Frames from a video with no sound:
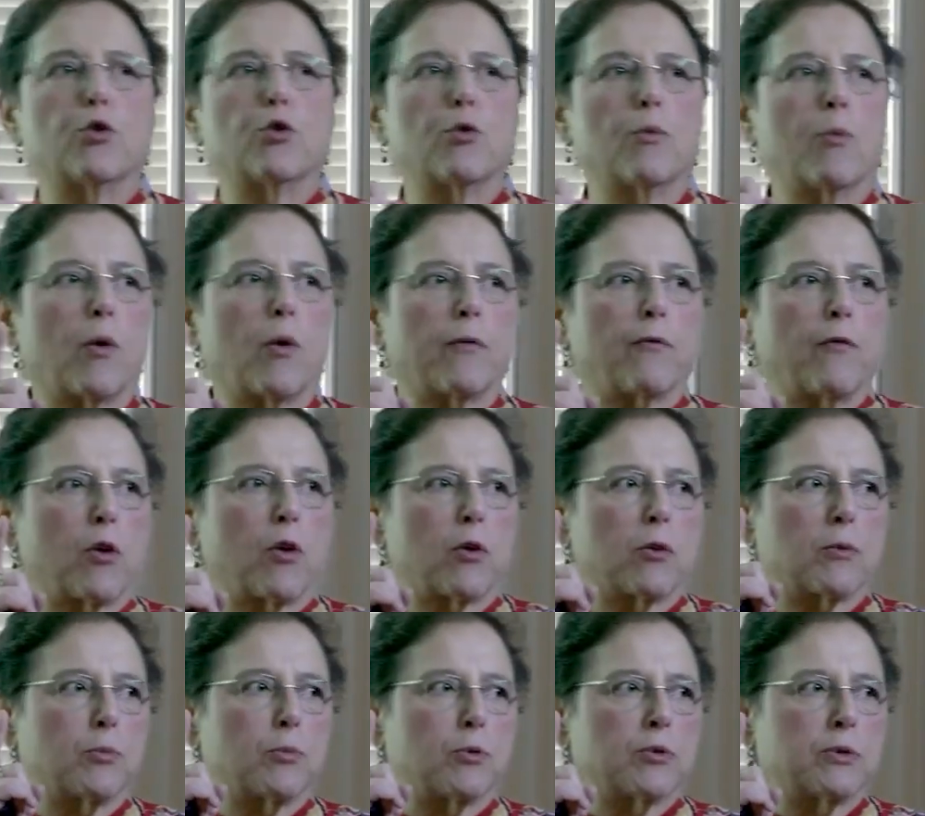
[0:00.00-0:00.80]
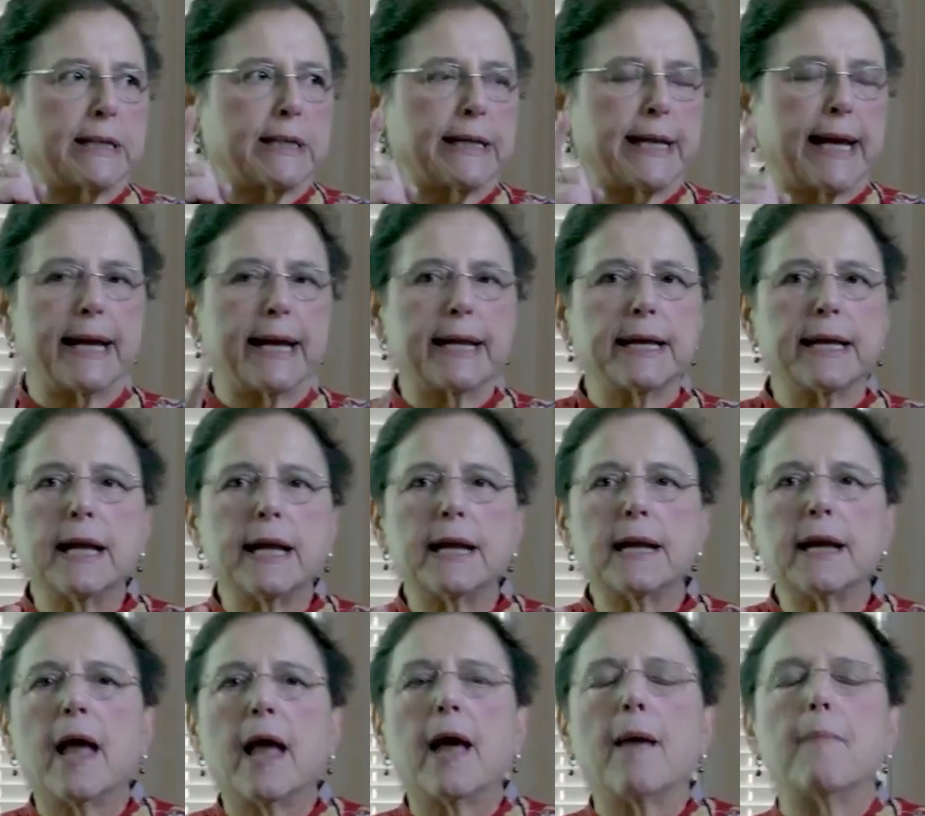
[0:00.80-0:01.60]
more vulnerable to getting it,
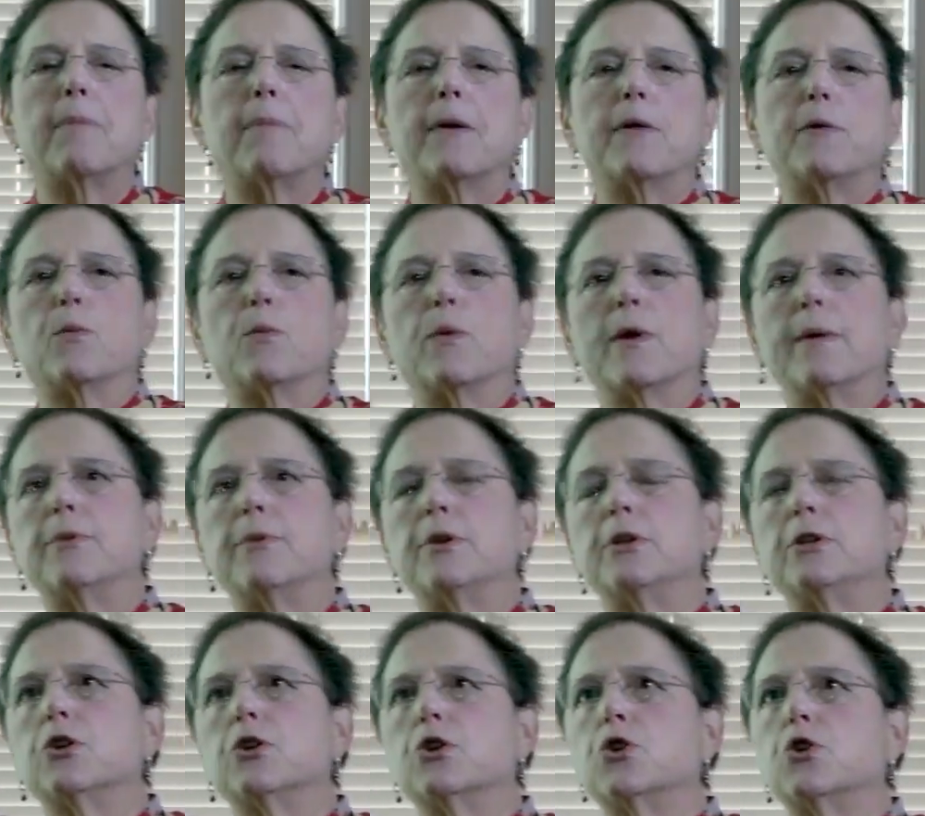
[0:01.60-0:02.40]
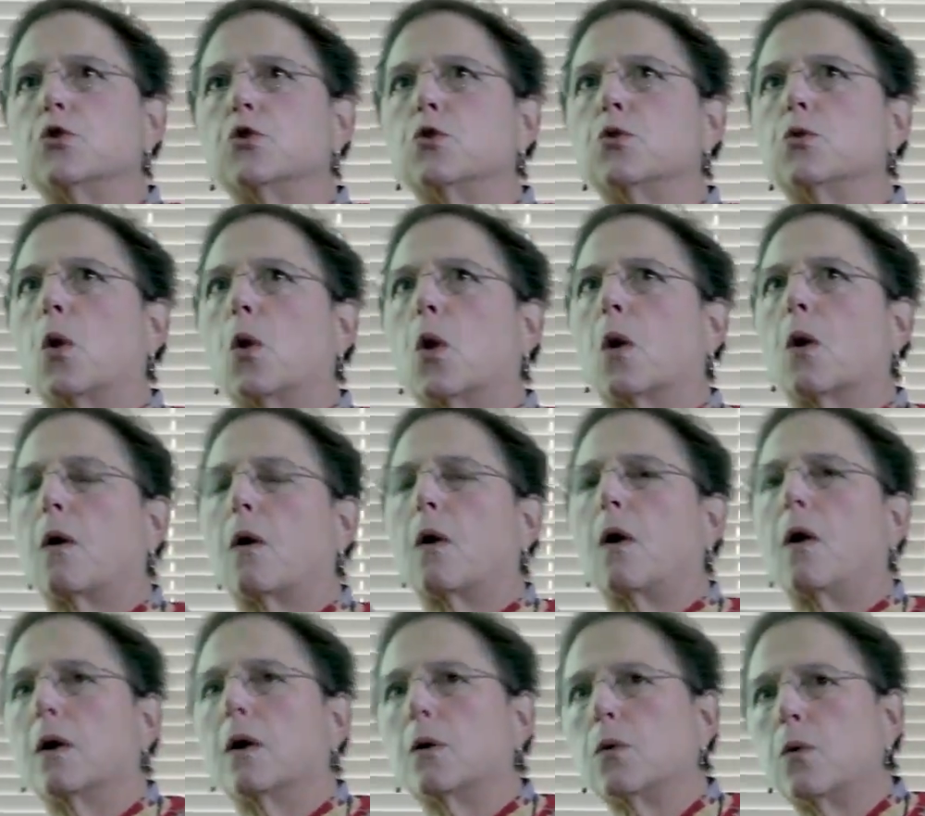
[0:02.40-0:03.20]
but women who are
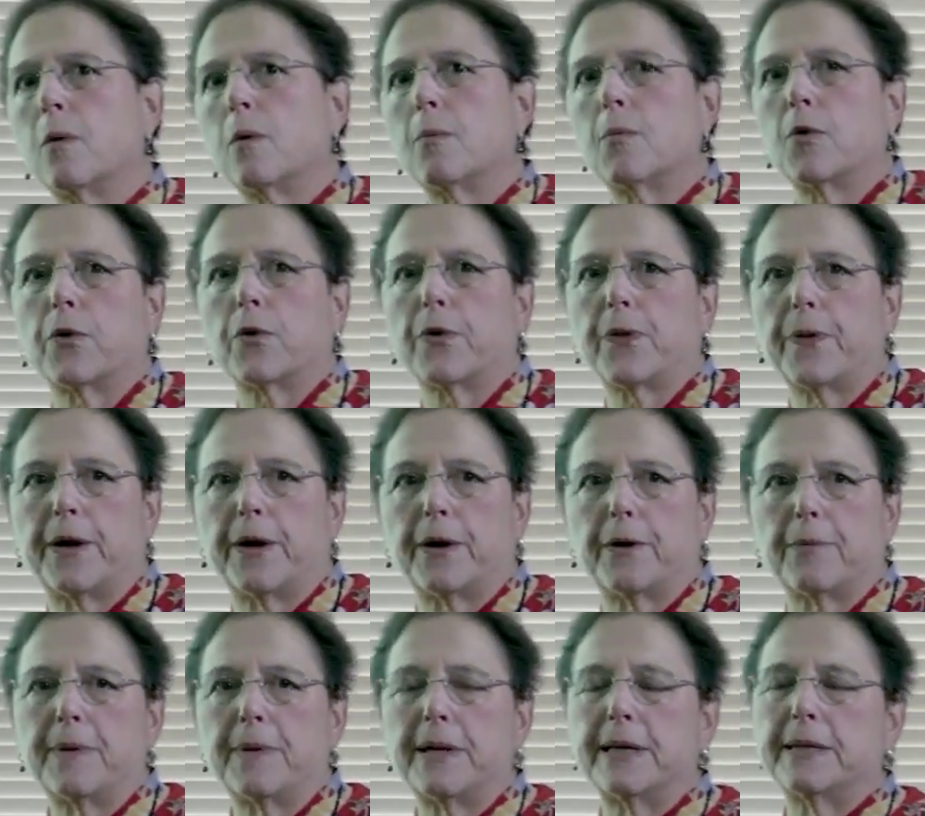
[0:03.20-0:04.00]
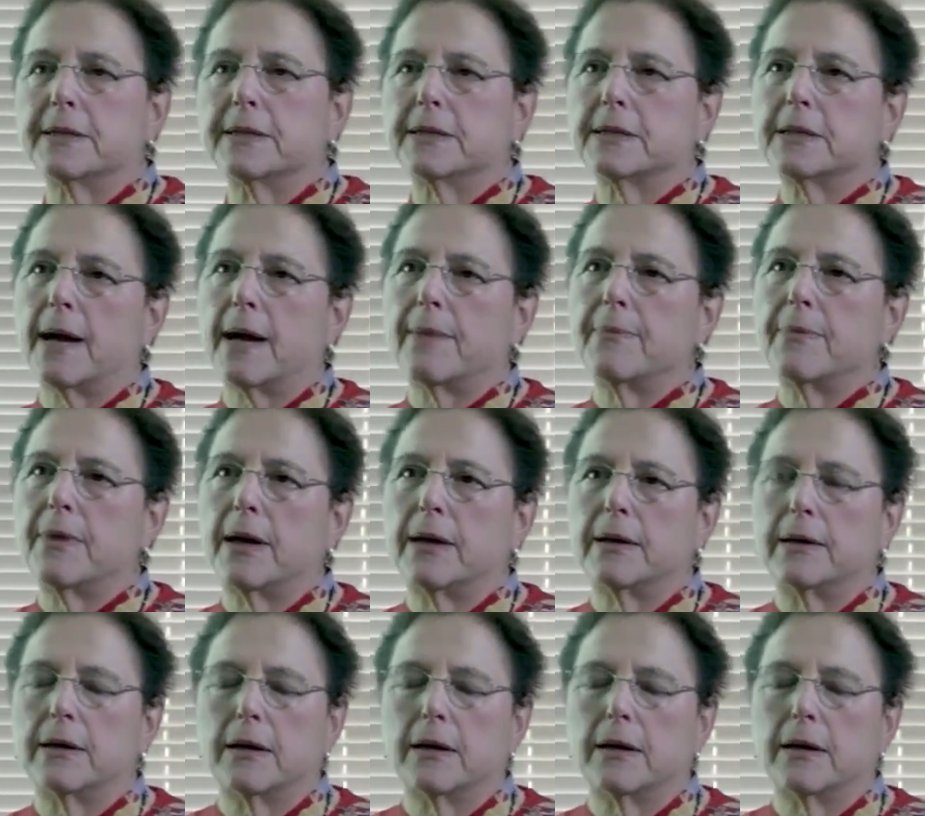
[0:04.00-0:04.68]
on hormonal therapy at the time that